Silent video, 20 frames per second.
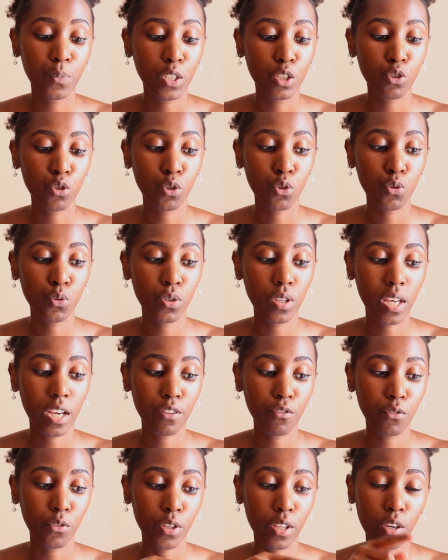So do
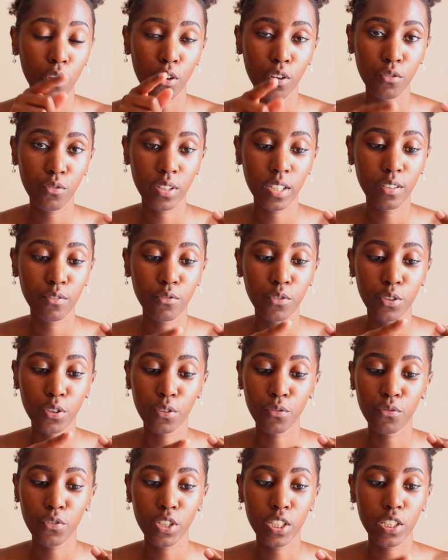that for the oven, for
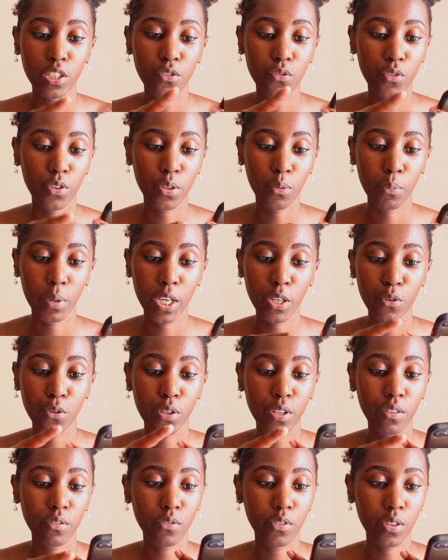the fridge, for the
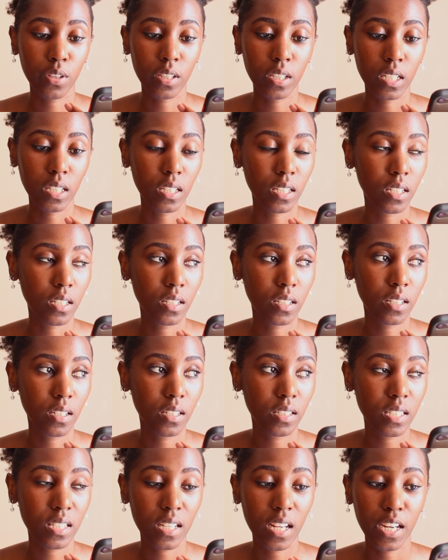microwave, for the
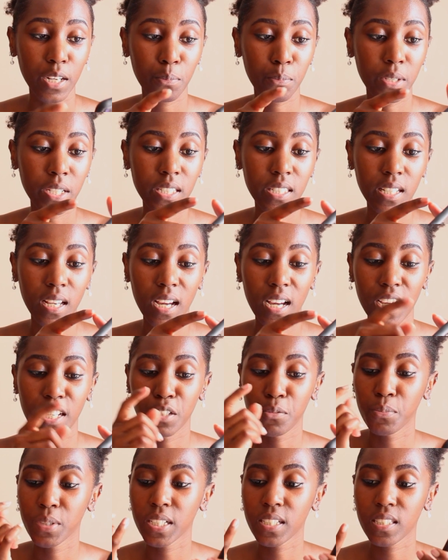stand mixer,
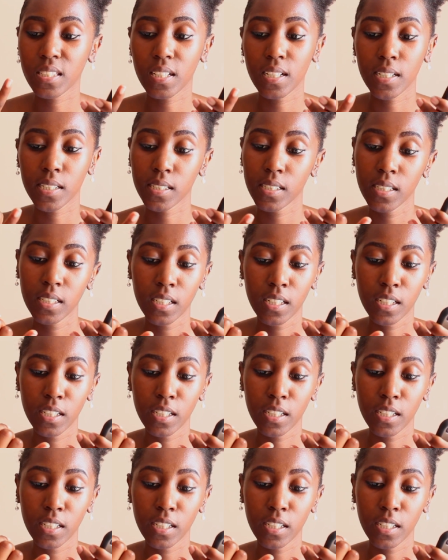hand mixer,